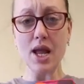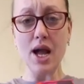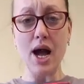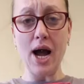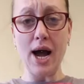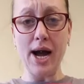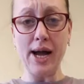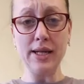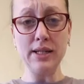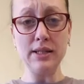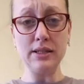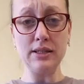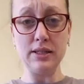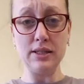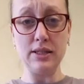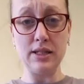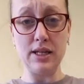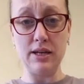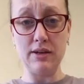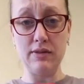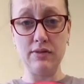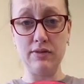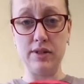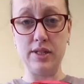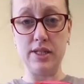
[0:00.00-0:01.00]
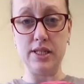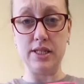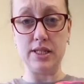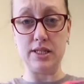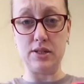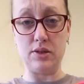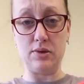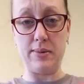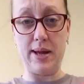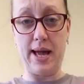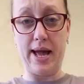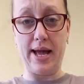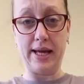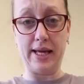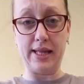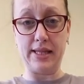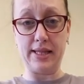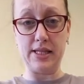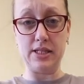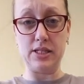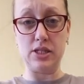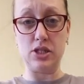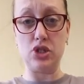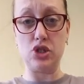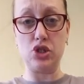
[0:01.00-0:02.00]
I love this little bag.
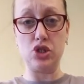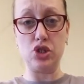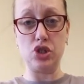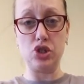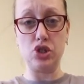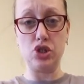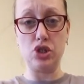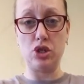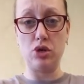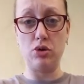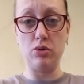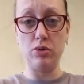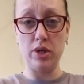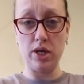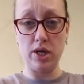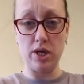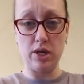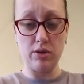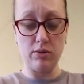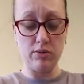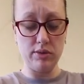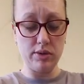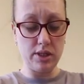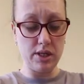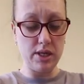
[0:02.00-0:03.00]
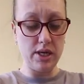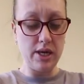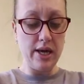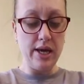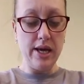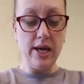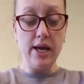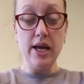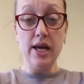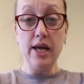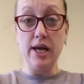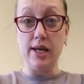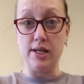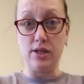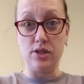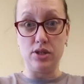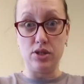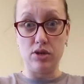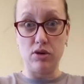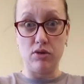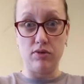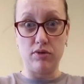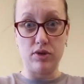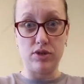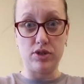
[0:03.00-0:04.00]
This is so cute and
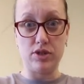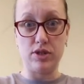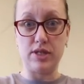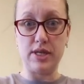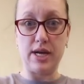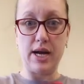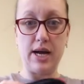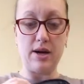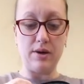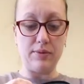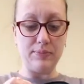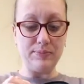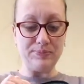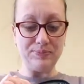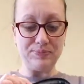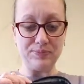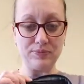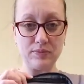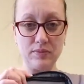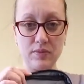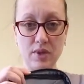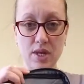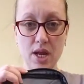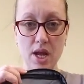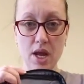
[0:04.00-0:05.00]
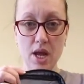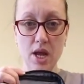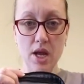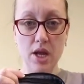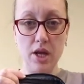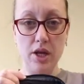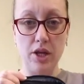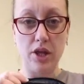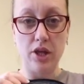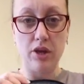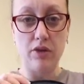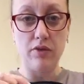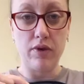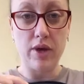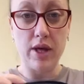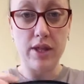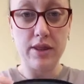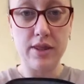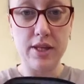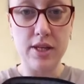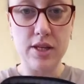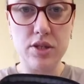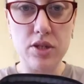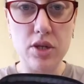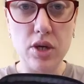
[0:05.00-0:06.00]
so versatile. You've
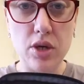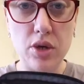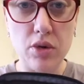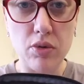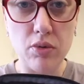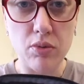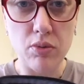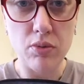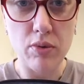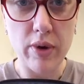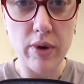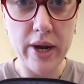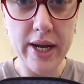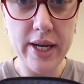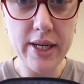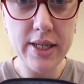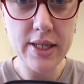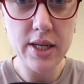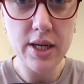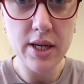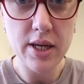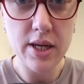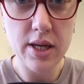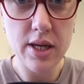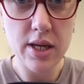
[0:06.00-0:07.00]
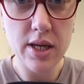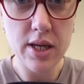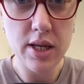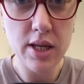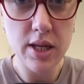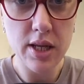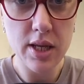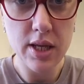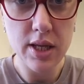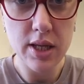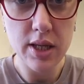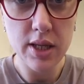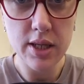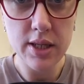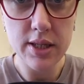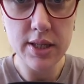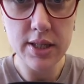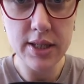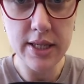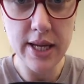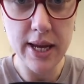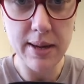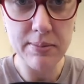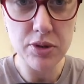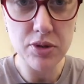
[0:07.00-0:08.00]
got these great
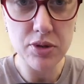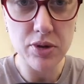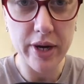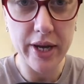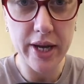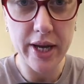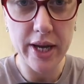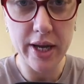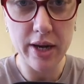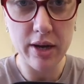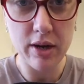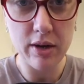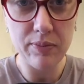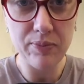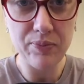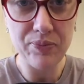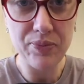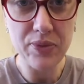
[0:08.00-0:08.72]
snaps right here.